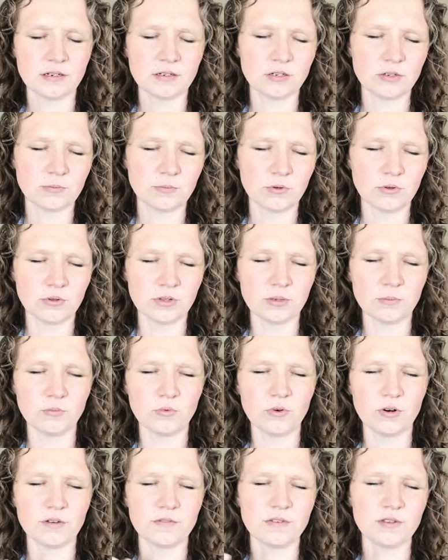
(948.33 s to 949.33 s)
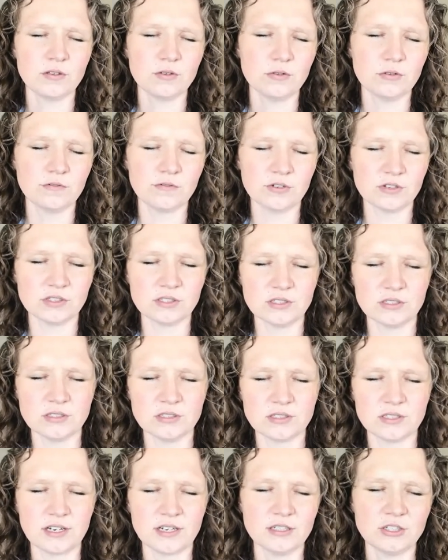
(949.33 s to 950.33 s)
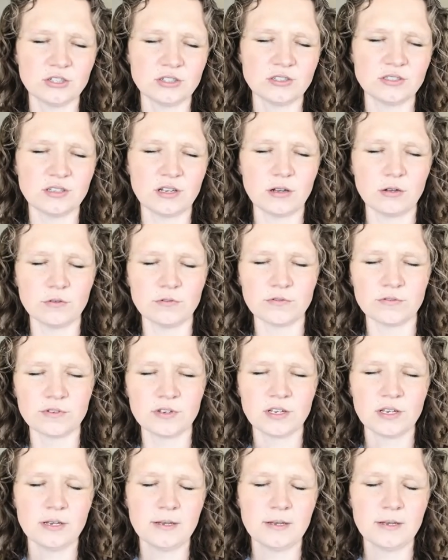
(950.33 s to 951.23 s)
You're pulling more of the universe inside yourself.